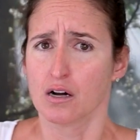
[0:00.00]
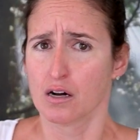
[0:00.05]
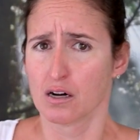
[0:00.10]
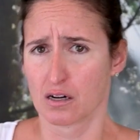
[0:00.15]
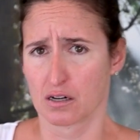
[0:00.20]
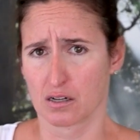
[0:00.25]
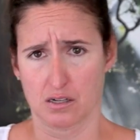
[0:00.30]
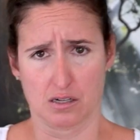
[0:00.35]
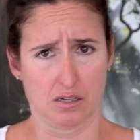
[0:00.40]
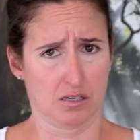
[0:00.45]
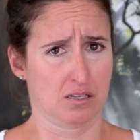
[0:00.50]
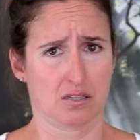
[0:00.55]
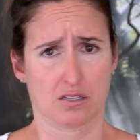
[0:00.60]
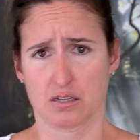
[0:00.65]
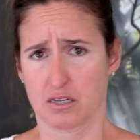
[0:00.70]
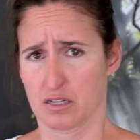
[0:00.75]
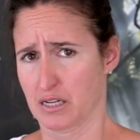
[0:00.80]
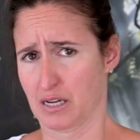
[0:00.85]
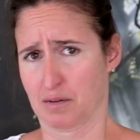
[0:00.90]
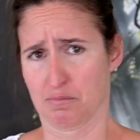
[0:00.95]
oh,
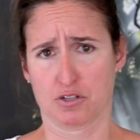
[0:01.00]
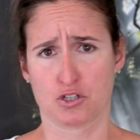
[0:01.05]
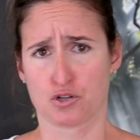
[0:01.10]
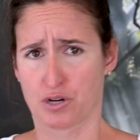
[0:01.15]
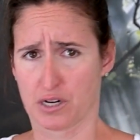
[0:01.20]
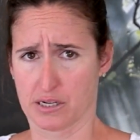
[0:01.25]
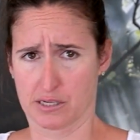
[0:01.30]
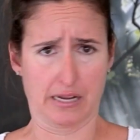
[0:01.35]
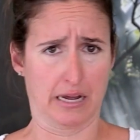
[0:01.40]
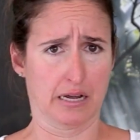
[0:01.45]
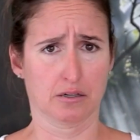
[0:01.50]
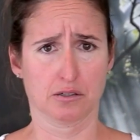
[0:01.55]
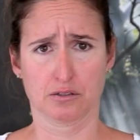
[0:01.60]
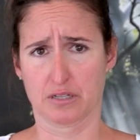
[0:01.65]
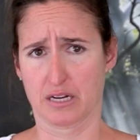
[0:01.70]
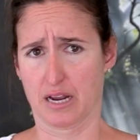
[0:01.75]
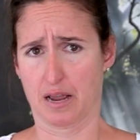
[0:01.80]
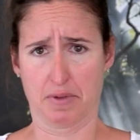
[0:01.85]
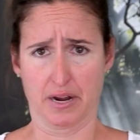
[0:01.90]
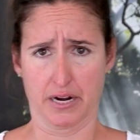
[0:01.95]
see, I'm stressed out,
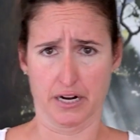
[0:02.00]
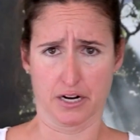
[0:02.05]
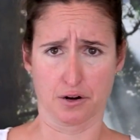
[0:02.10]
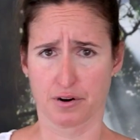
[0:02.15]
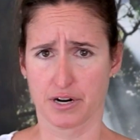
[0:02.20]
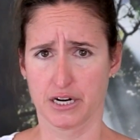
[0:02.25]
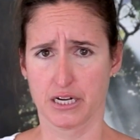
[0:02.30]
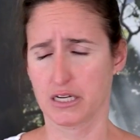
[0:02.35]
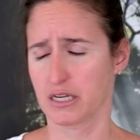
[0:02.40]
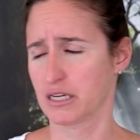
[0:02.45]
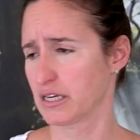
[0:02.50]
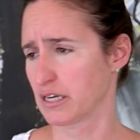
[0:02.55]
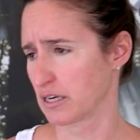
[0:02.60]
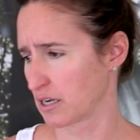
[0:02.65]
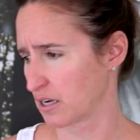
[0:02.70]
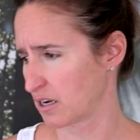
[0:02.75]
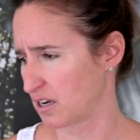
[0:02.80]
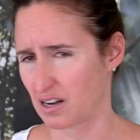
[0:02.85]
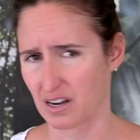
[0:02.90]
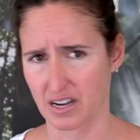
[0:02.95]
I'm angry,
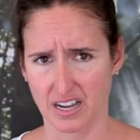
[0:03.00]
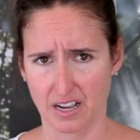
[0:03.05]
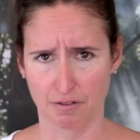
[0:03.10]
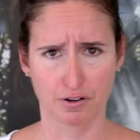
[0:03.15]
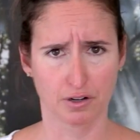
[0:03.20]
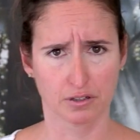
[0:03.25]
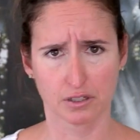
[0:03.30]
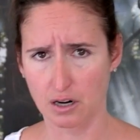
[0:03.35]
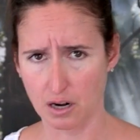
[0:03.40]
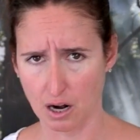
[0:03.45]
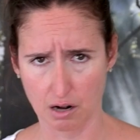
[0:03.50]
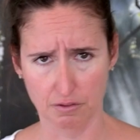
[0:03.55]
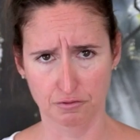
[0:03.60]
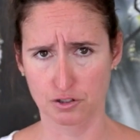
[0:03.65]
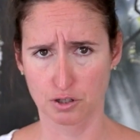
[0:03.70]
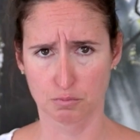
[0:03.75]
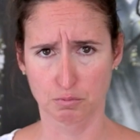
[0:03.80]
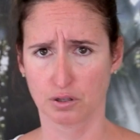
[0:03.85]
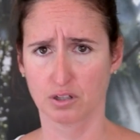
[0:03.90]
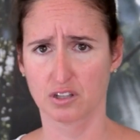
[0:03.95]
I have
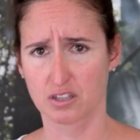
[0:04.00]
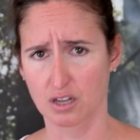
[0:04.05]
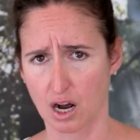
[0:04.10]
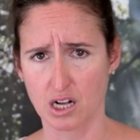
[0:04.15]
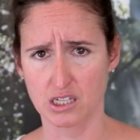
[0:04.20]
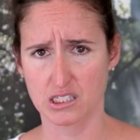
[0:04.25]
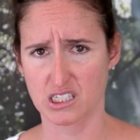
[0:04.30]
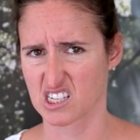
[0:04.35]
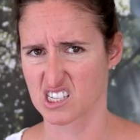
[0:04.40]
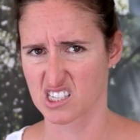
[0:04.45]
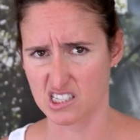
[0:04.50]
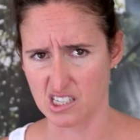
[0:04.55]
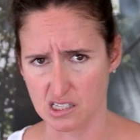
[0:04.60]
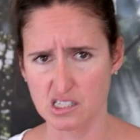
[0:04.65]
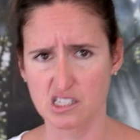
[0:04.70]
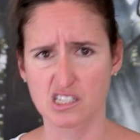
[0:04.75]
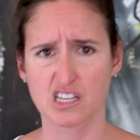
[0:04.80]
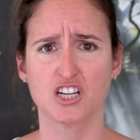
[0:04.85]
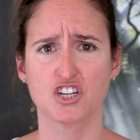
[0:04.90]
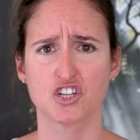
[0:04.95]
uncomfortable thoughts and
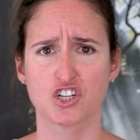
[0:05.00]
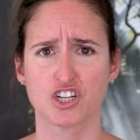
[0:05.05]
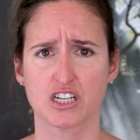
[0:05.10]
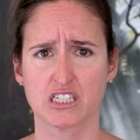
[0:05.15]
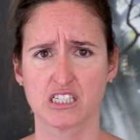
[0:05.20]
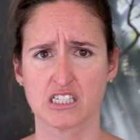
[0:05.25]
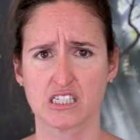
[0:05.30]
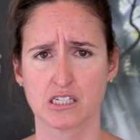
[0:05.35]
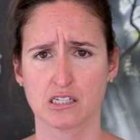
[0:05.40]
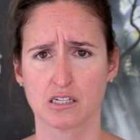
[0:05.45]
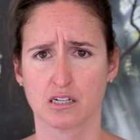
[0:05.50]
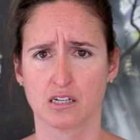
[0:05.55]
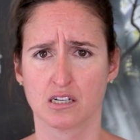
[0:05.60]
sensations.